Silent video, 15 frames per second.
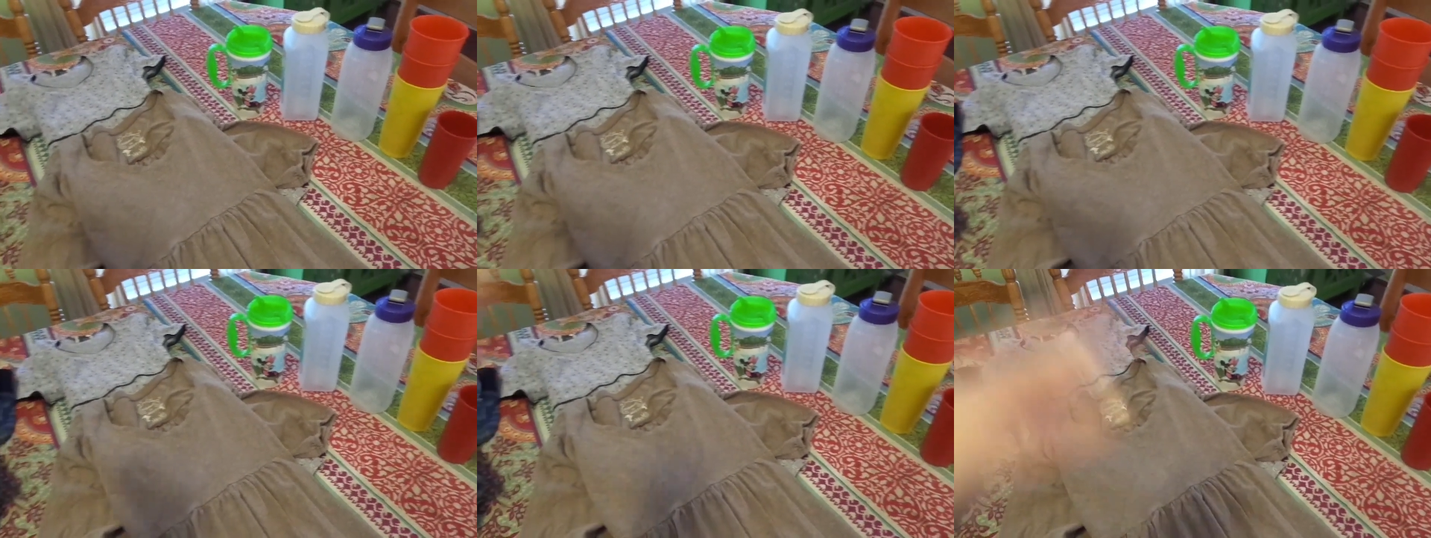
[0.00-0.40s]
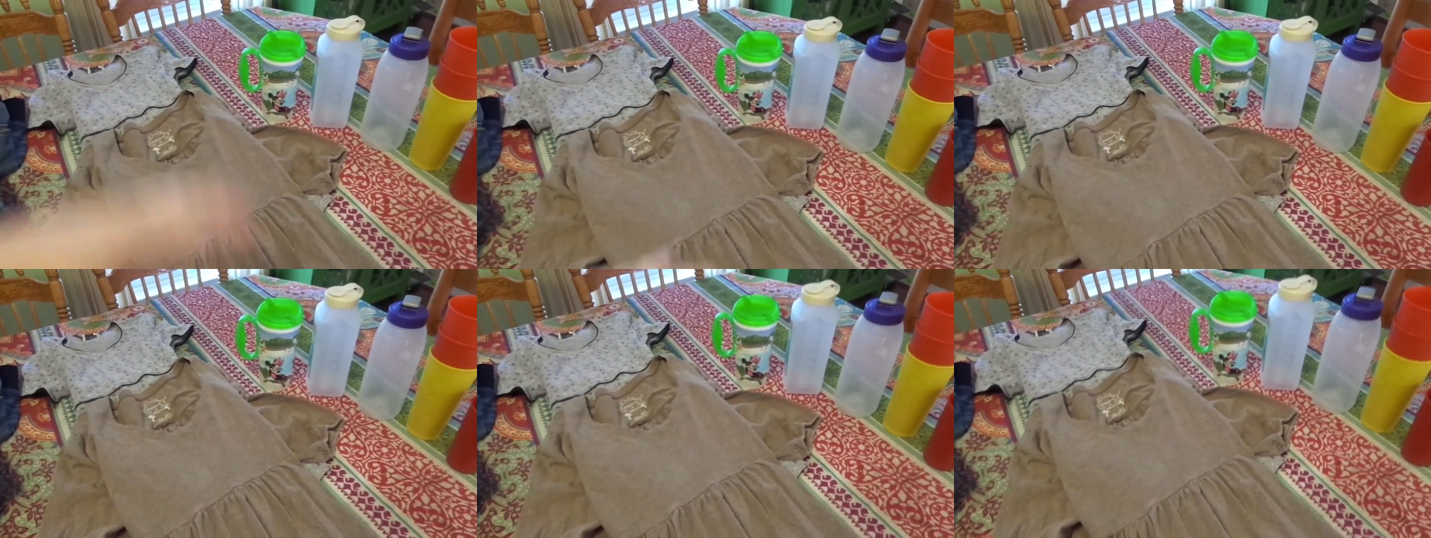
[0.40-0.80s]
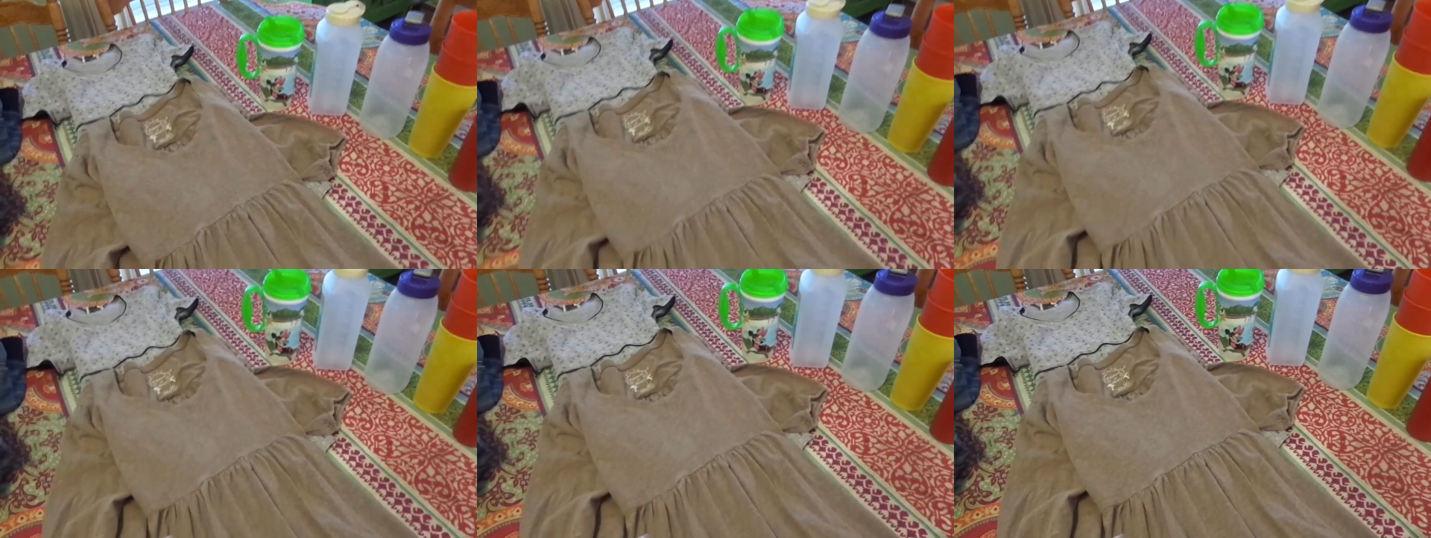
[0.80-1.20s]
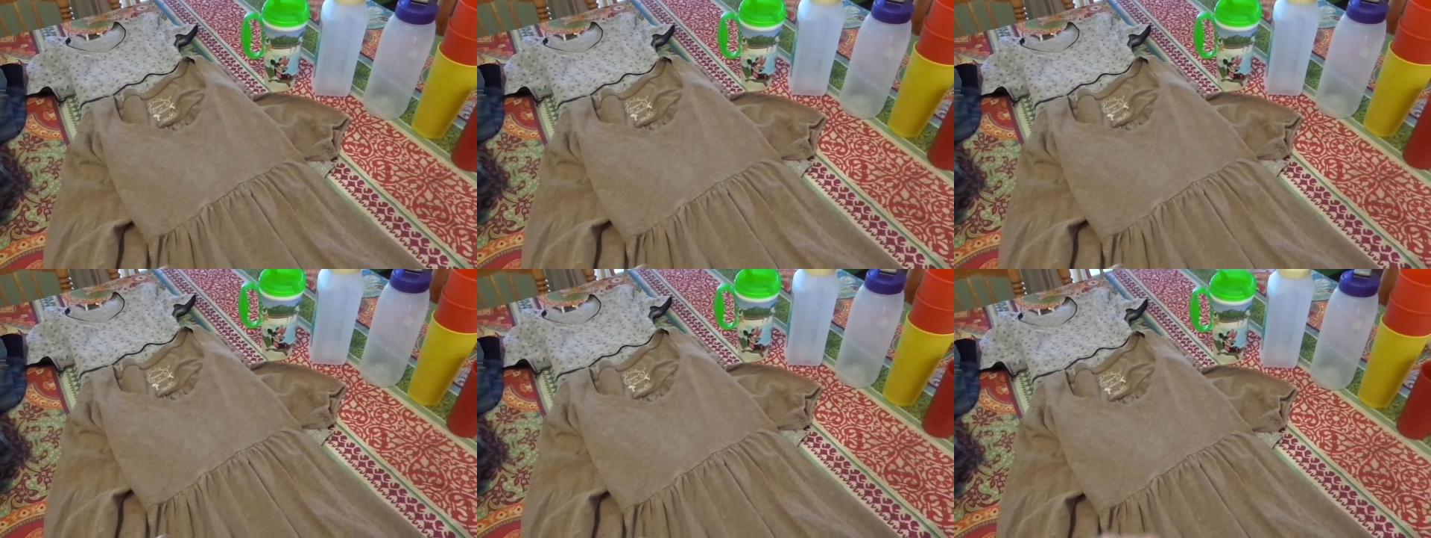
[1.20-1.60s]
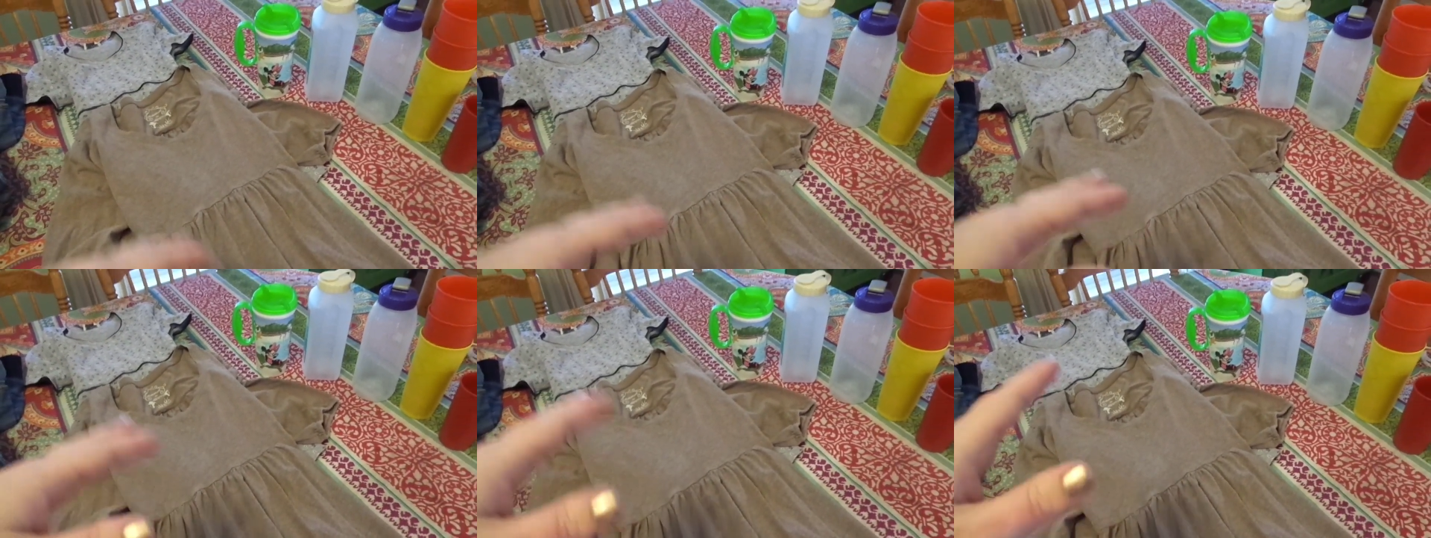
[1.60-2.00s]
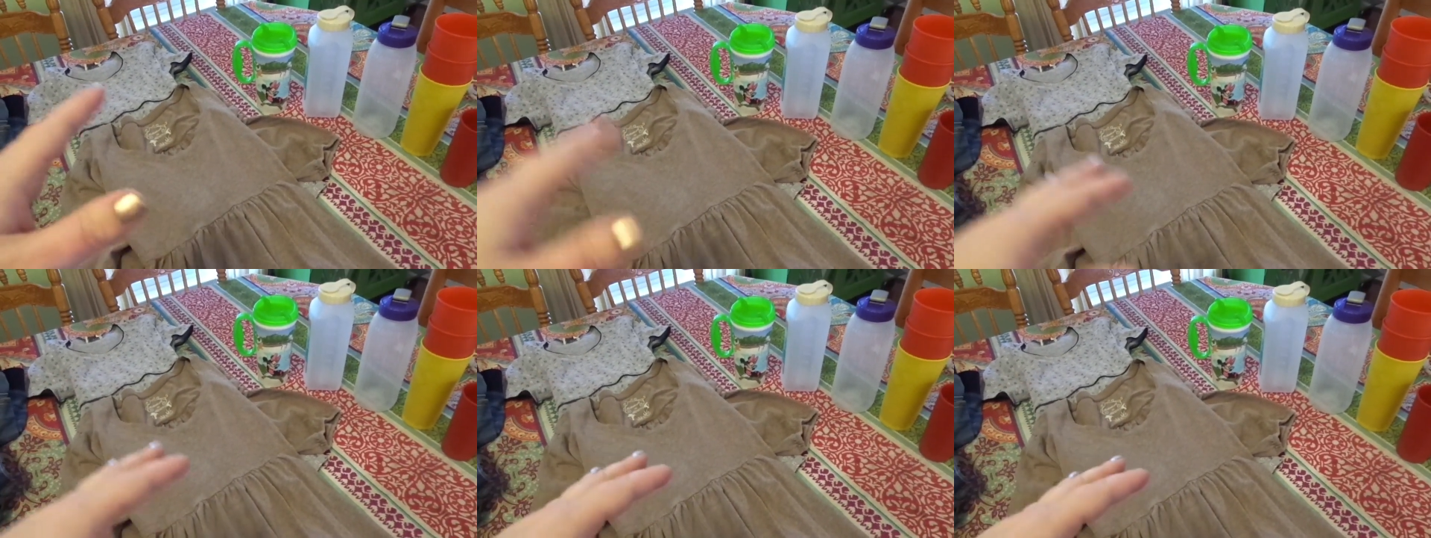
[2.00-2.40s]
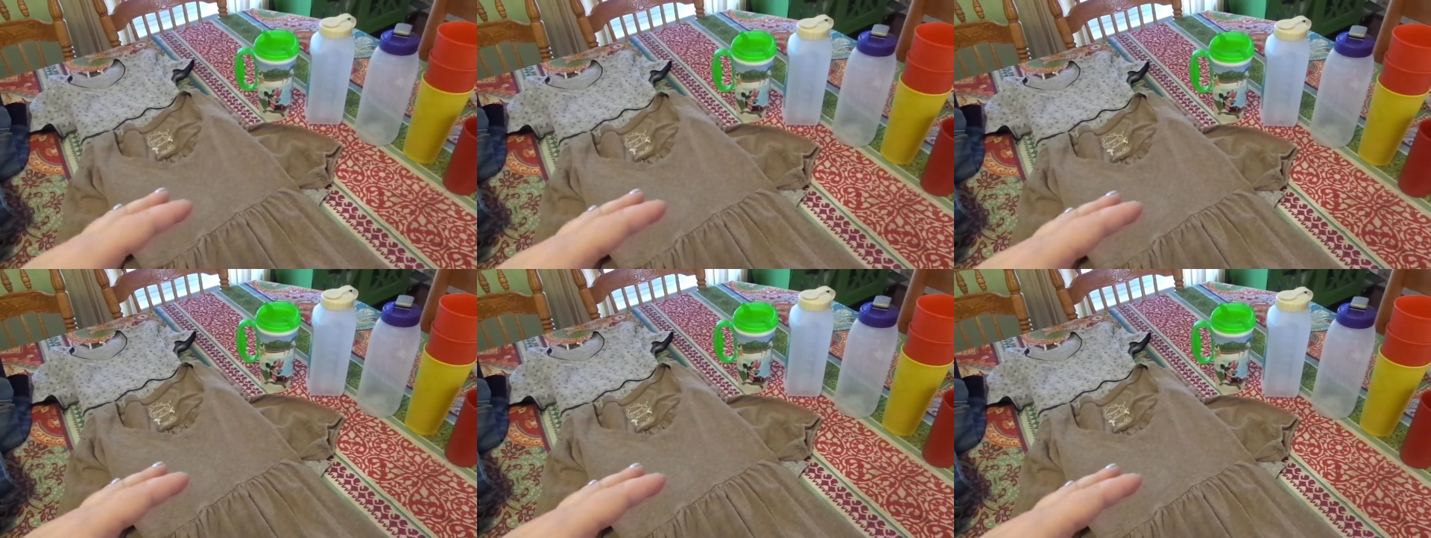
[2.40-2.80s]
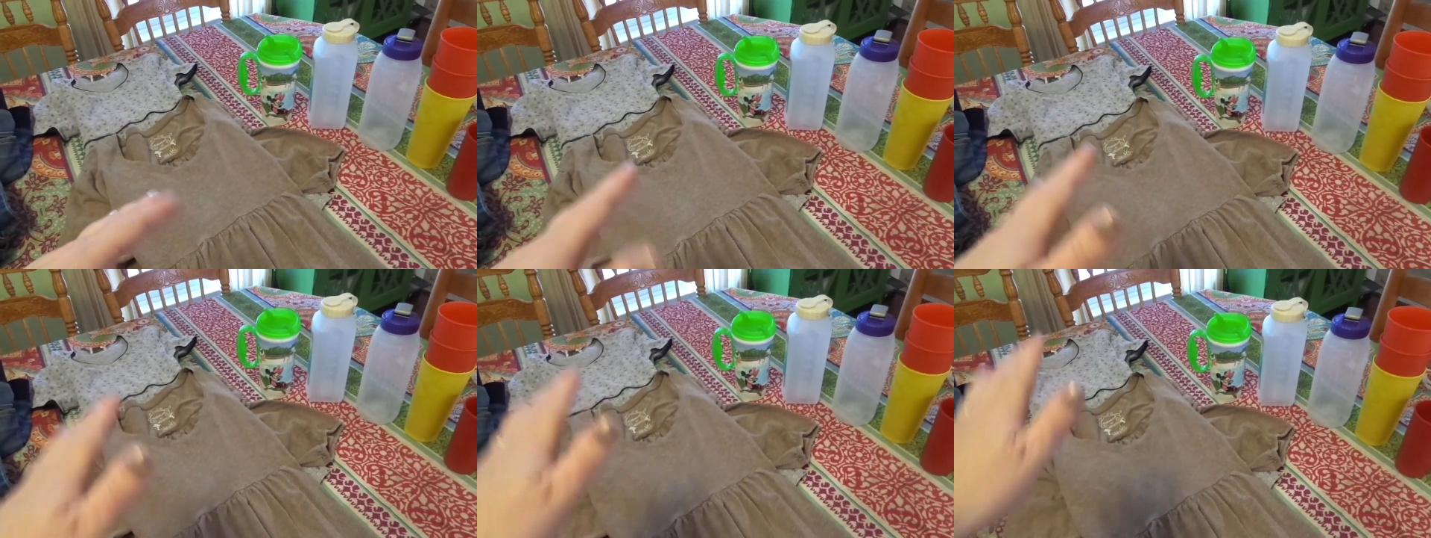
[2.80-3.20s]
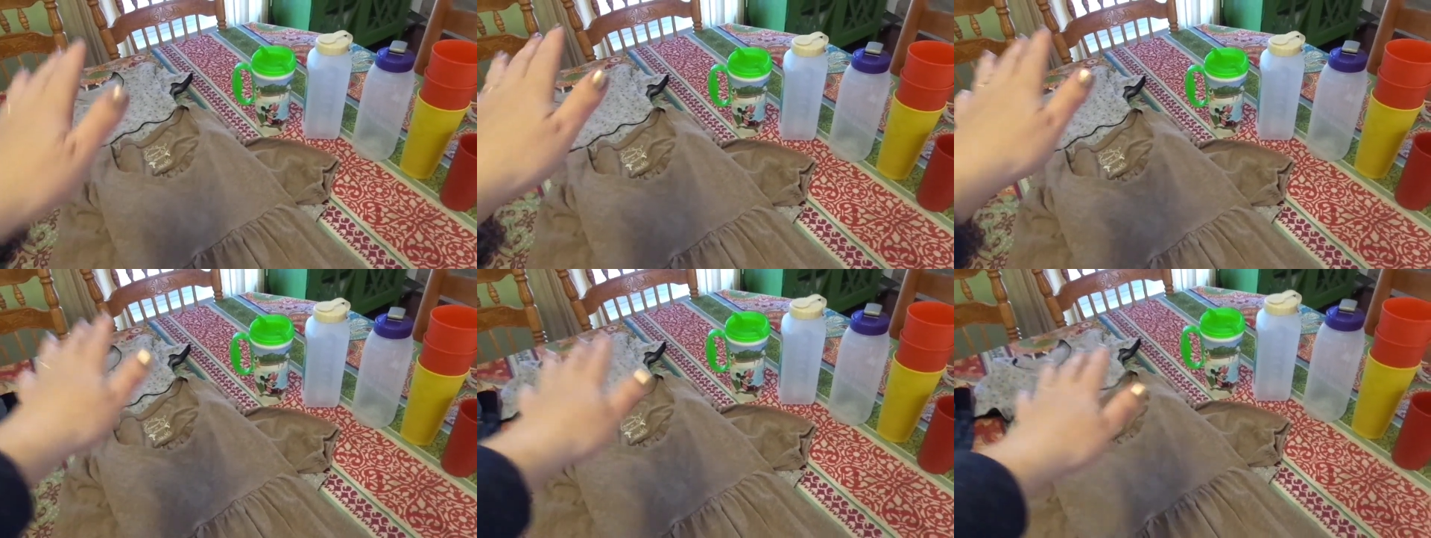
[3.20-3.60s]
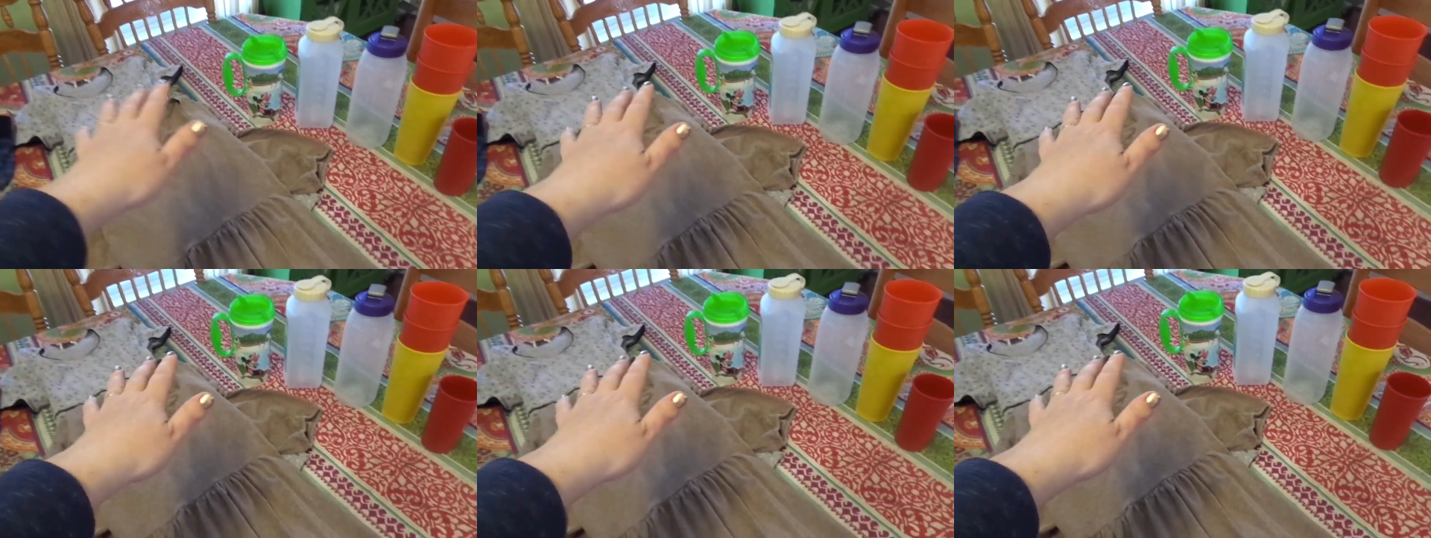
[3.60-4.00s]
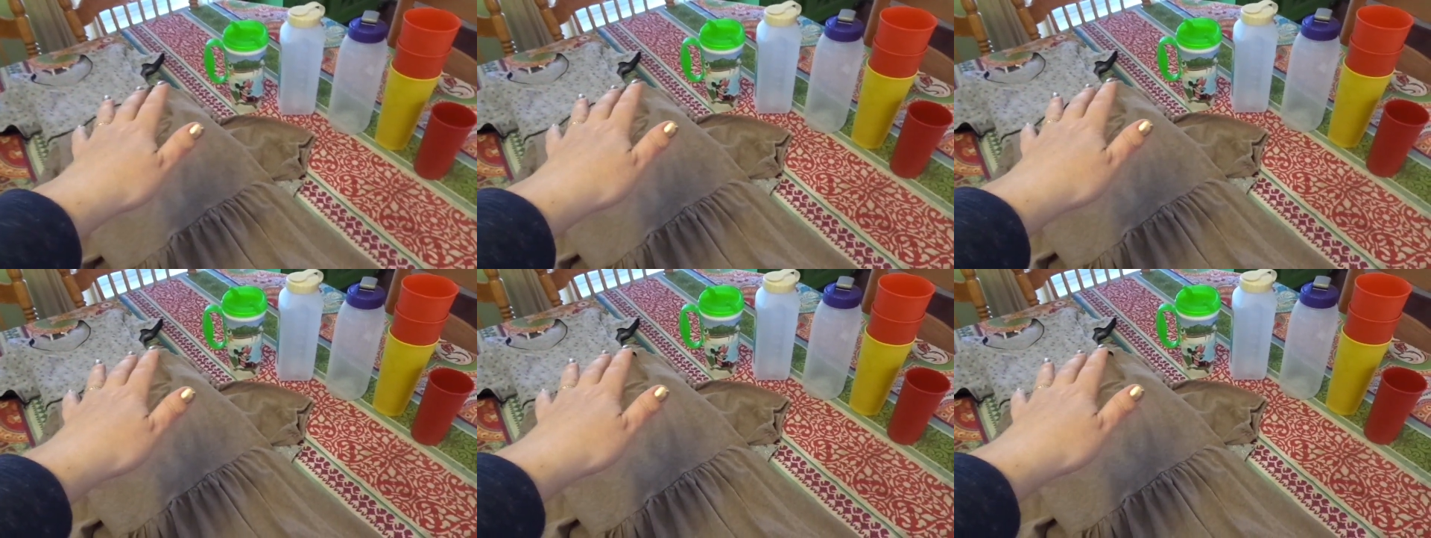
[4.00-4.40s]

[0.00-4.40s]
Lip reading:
Nobody's mouth can be seen.